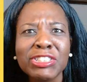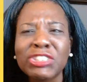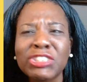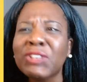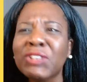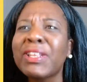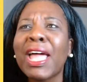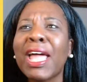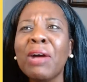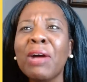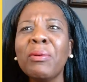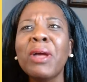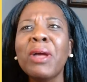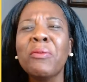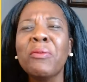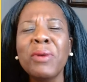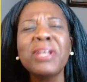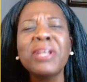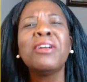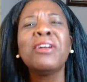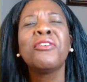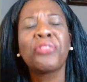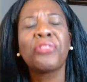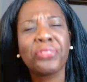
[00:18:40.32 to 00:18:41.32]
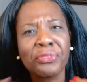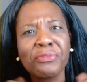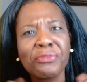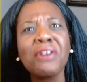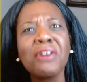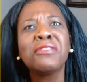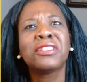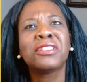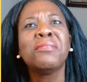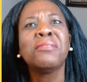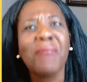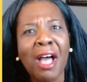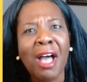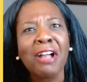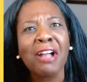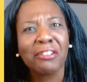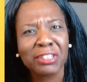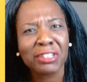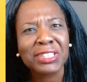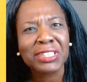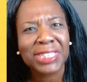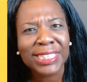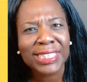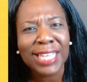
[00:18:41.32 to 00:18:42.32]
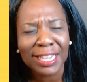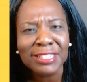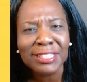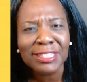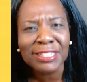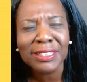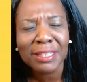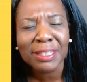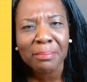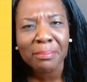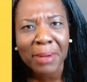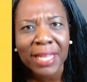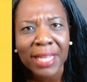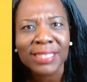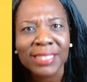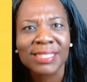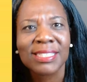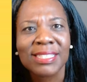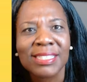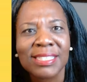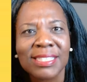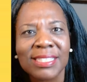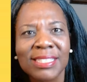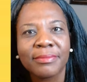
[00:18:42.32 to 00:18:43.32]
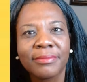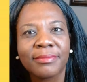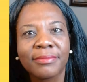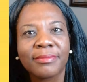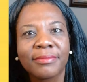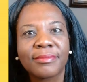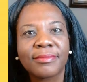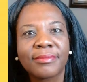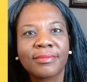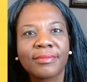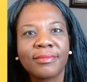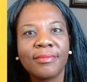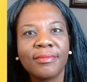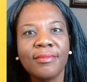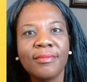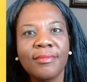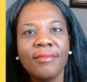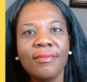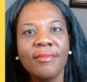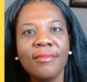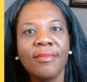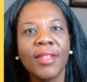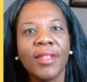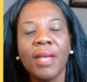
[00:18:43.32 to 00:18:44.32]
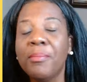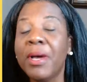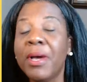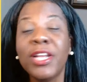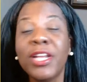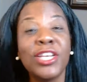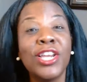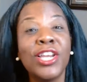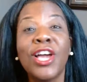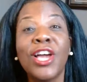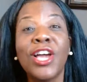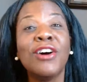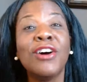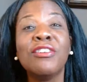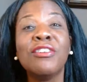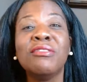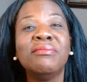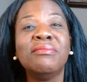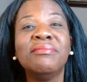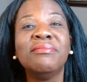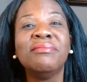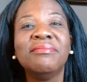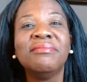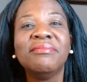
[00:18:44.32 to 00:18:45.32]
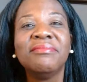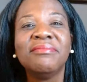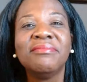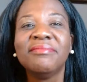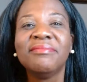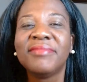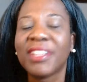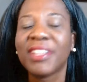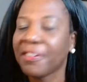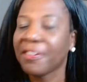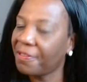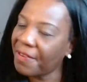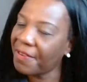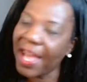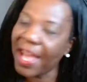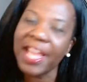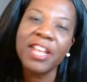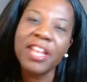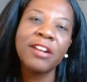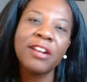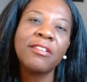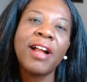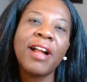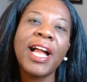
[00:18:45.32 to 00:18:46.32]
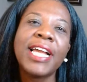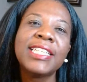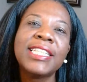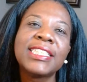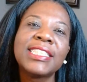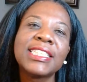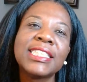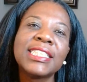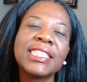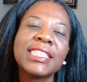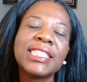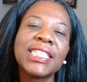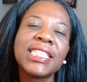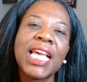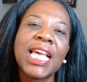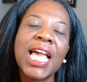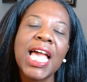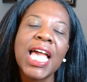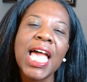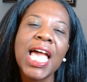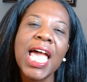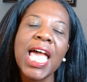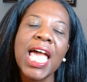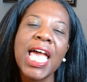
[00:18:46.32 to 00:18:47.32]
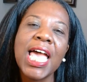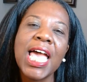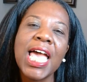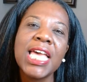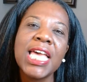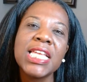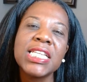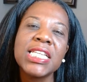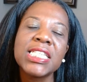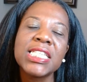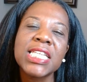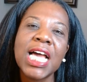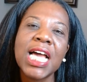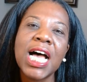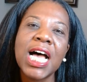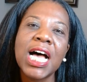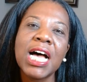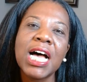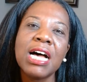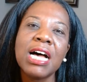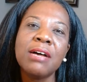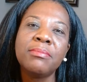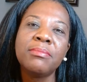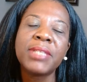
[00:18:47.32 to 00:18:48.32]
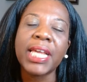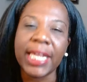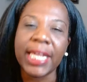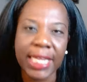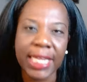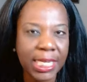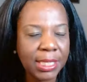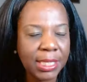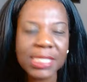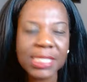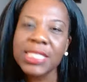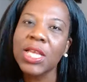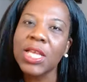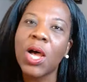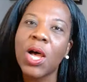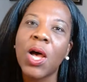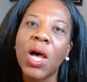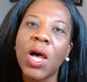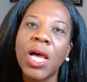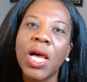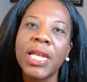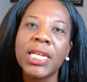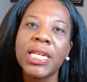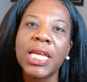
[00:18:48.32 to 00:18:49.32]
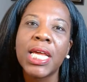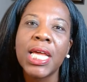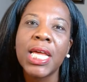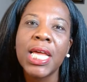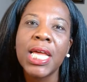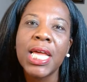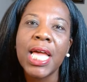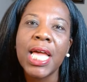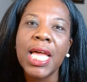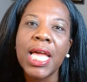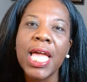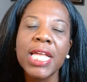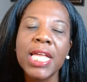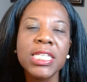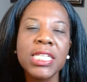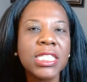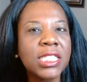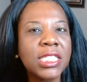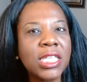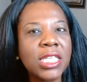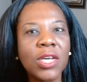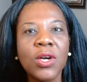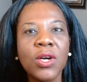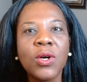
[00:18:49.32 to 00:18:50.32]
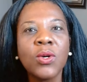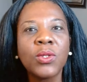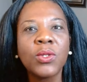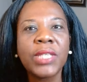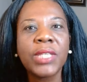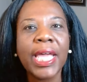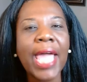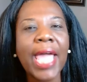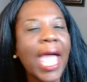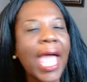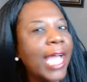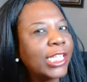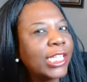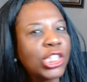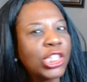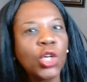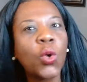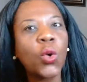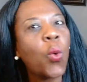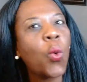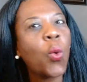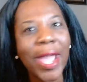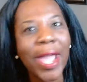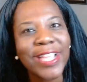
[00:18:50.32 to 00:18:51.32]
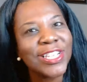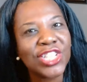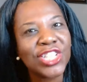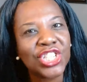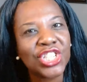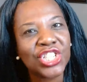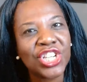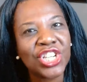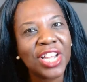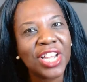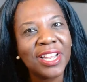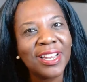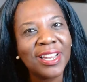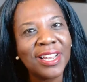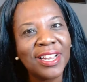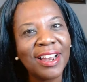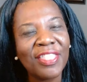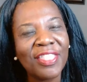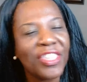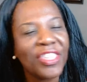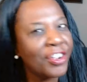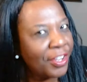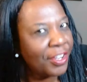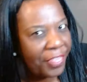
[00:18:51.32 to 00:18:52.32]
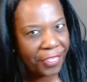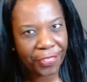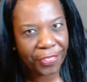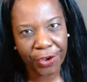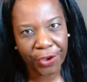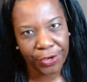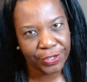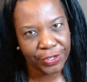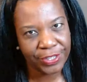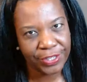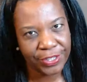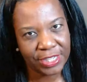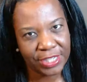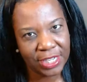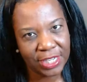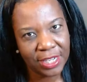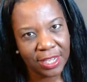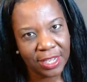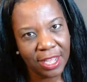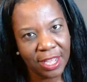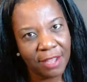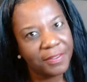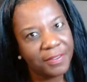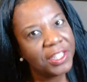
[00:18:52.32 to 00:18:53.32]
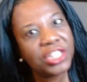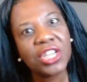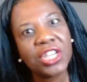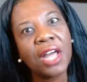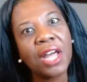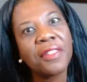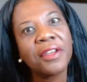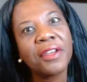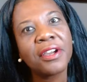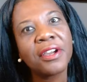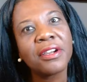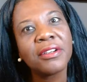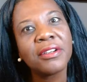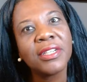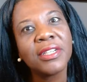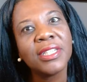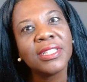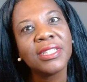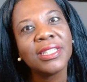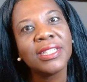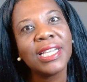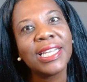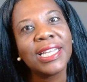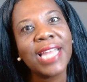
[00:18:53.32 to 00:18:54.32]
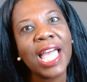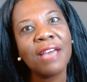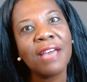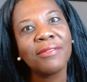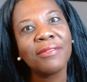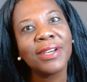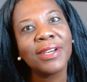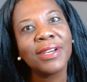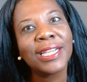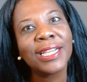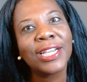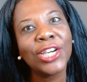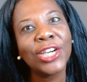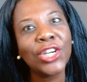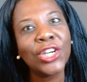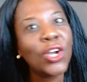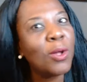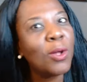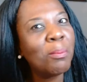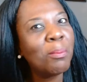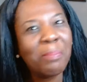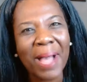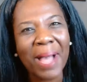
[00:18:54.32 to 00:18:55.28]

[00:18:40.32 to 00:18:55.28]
So that way we don't throw democracy under the bus. But no, the fire rises and the heat is on. And so they had to quench their thirst of each other and have a good old